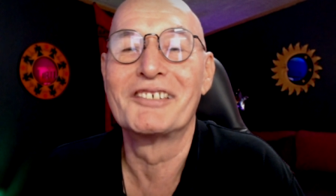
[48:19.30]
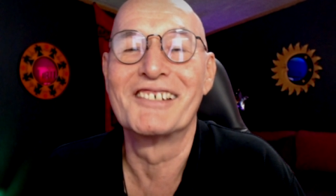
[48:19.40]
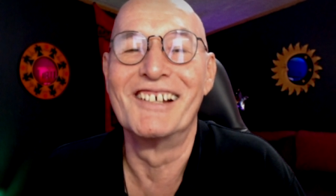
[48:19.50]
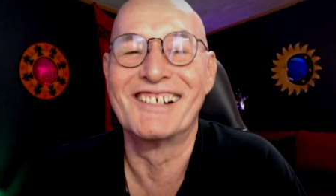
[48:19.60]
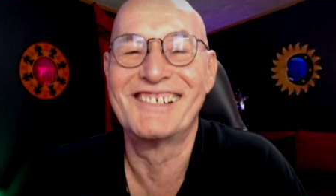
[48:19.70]

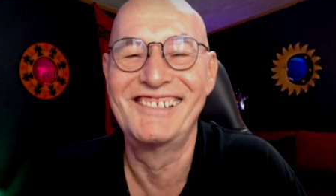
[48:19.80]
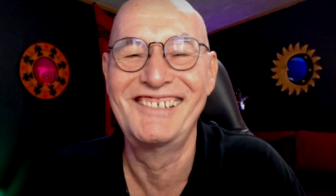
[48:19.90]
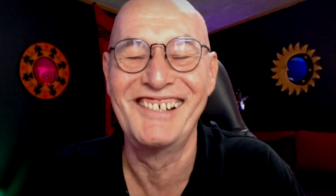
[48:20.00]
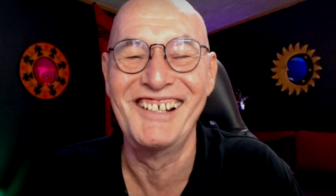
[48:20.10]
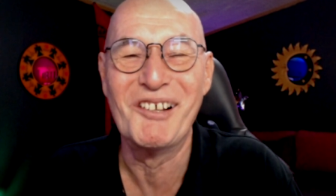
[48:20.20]

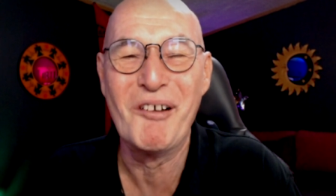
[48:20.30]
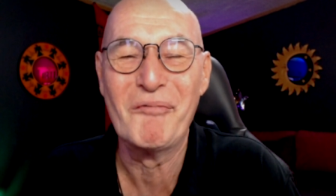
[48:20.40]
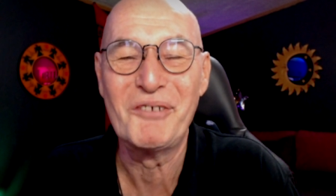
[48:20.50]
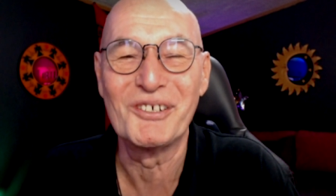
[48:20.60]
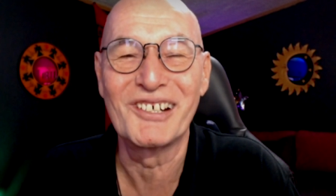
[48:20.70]
session
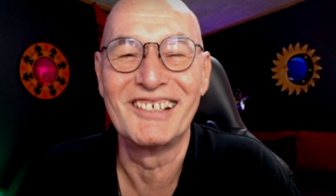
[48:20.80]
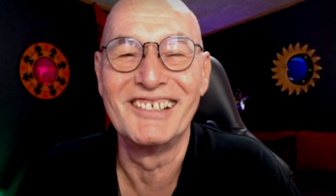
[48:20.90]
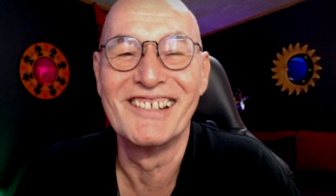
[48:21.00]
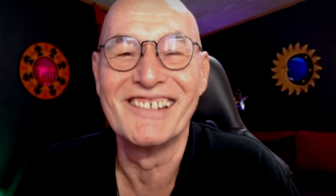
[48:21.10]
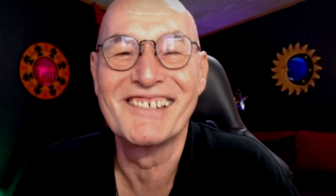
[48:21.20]
to
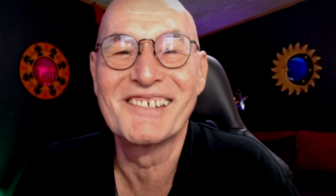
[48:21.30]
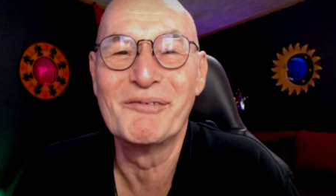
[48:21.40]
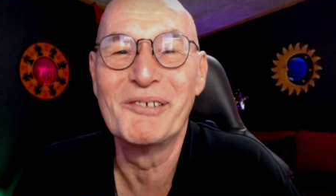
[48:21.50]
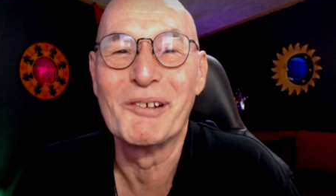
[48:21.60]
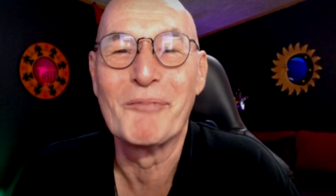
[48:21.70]
clear this
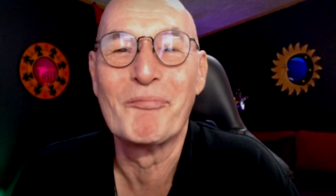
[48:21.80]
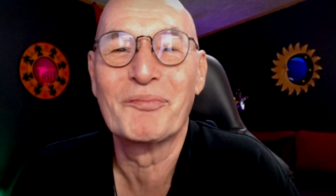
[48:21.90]
here.